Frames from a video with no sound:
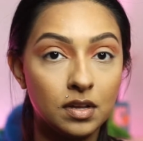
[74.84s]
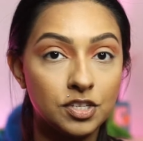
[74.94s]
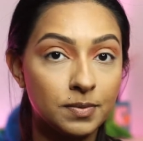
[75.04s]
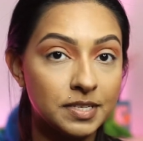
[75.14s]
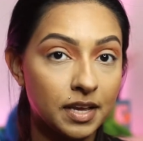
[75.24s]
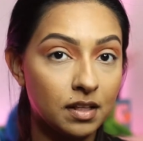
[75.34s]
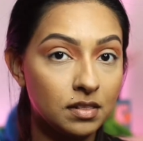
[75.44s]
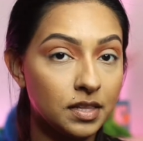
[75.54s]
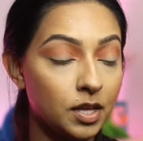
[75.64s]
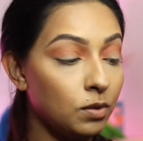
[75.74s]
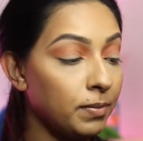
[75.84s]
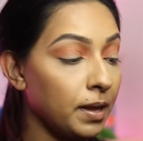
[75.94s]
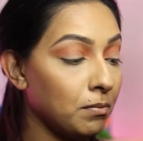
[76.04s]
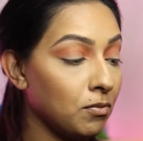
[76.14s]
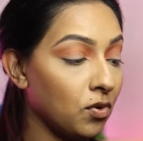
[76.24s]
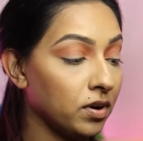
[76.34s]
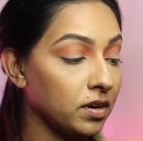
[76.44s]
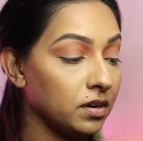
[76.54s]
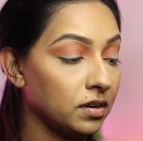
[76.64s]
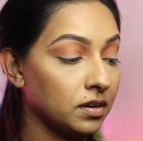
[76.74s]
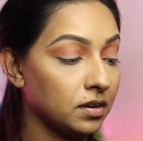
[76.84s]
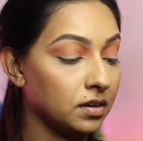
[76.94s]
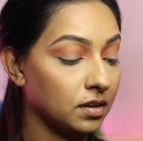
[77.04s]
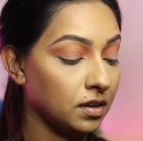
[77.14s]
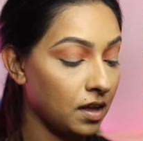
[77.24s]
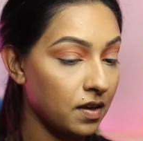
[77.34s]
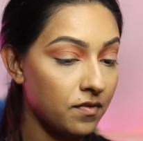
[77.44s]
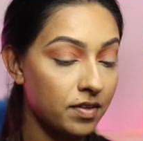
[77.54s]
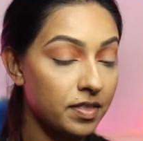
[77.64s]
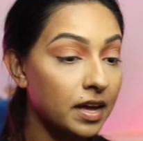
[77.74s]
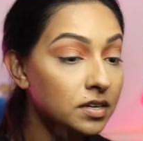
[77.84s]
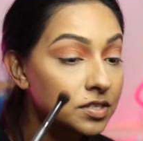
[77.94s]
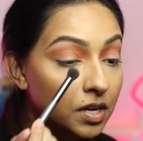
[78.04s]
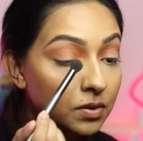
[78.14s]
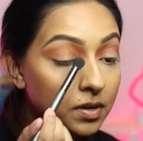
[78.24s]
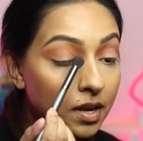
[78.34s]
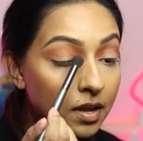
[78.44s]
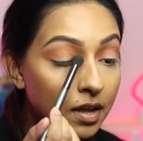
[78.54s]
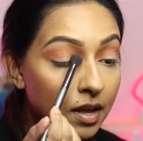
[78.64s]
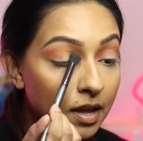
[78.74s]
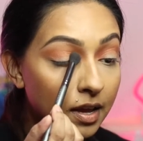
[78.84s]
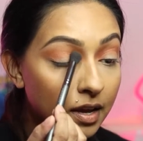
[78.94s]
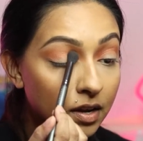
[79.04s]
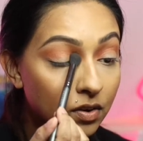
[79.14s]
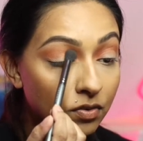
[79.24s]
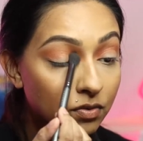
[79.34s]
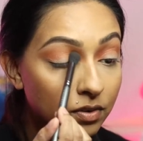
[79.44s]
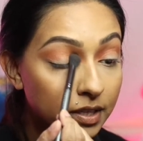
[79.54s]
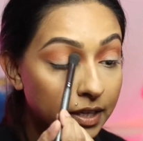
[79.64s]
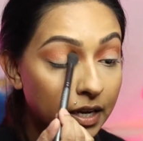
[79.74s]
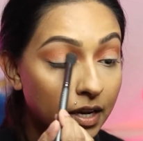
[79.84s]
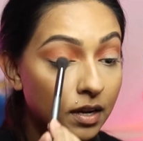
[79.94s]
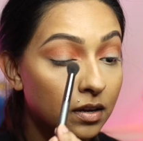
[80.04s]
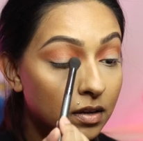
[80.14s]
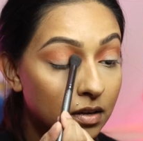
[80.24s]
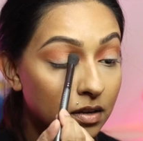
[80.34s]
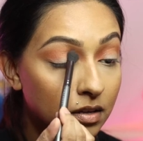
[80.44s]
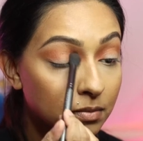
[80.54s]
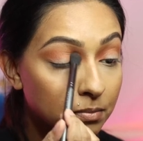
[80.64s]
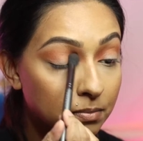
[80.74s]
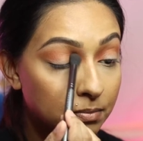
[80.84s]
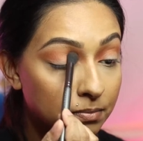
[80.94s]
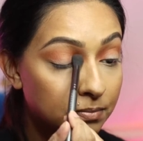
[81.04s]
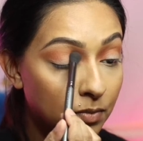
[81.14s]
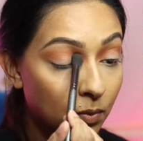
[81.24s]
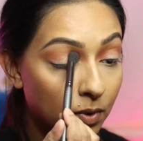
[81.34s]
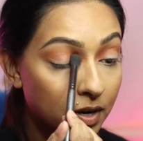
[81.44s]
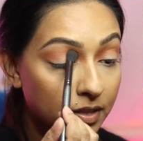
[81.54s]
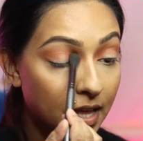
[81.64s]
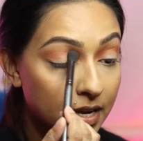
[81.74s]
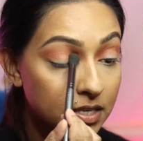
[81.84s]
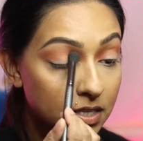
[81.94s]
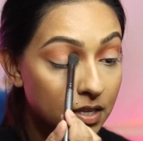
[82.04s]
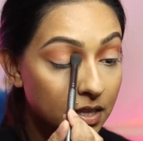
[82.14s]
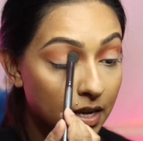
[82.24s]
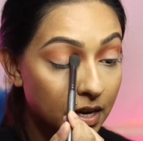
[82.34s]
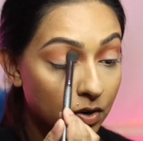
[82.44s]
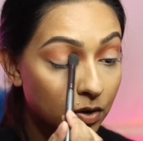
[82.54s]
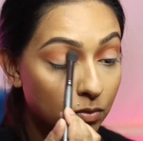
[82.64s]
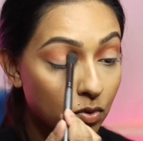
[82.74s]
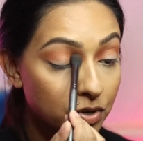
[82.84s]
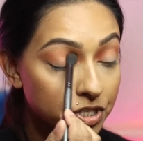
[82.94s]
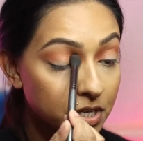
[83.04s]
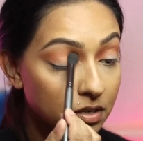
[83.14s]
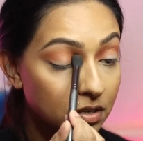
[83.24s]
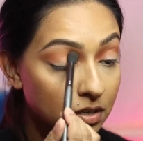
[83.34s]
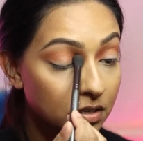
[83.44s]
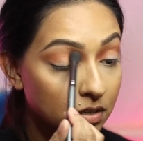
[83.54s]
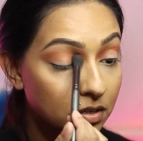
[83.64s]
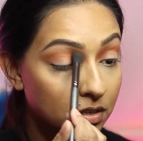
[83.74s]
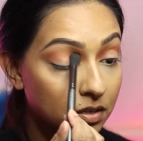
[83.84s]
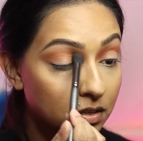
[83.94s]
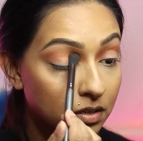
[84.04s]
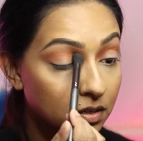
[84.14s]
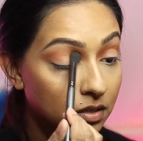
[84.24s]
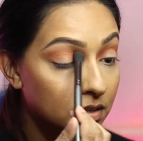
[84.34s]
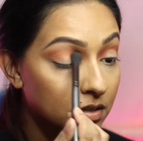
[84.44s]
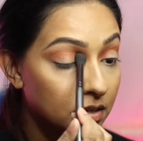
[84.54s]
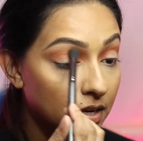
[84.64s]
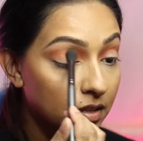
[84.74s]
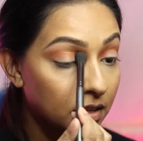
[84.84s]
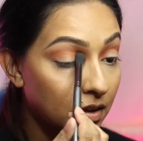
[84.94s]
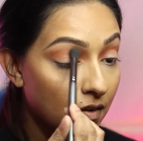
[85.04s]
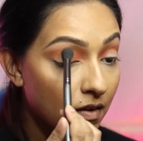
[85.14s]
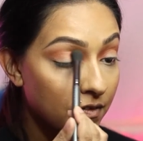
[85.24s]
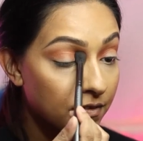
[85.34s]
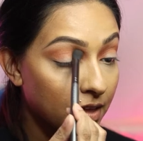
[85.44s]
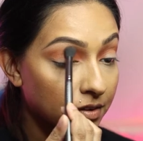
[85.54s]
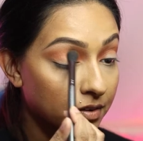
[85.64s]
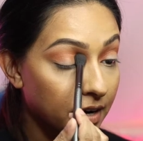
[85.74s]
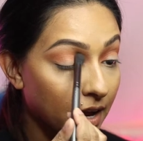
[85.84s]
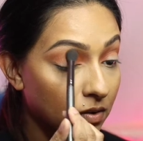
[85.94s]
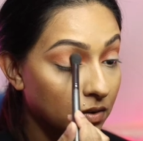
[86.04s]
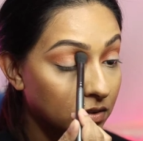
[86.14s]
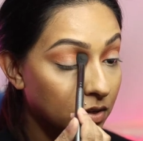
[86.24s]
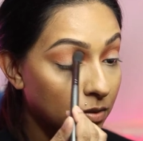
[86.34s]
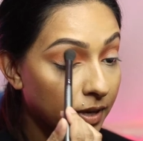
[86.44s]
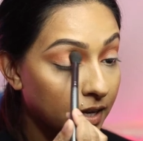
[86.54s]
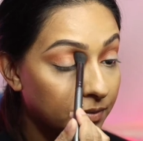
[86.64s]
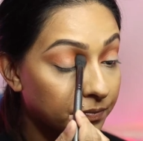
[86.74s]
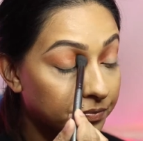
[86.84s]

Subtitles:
So I'm going to take a little bit more of that tone and really work that into the inner portion and then feather it out a little bit.